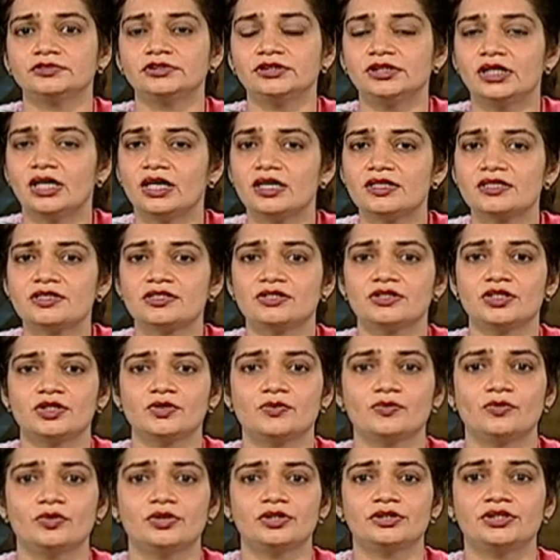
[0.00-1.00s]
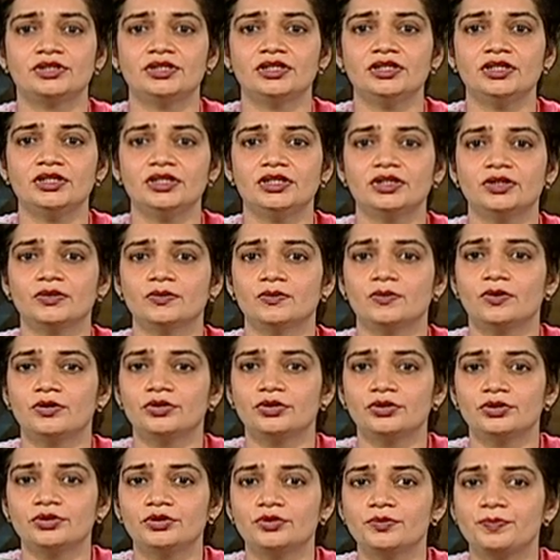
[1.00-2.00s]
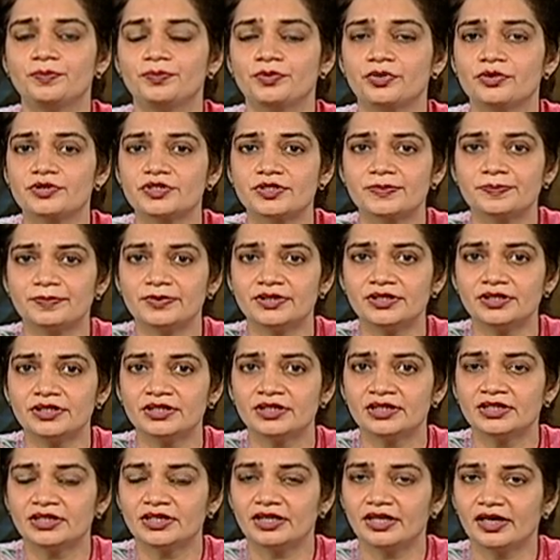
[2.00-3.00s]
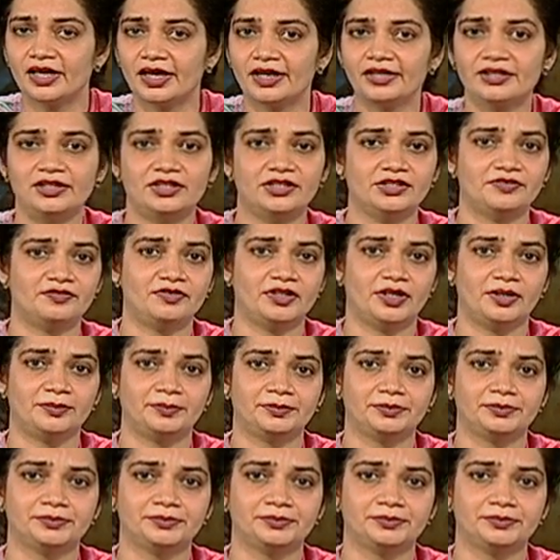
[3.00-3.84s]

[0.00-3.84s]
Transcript: caste inequality in order to prosper and develop.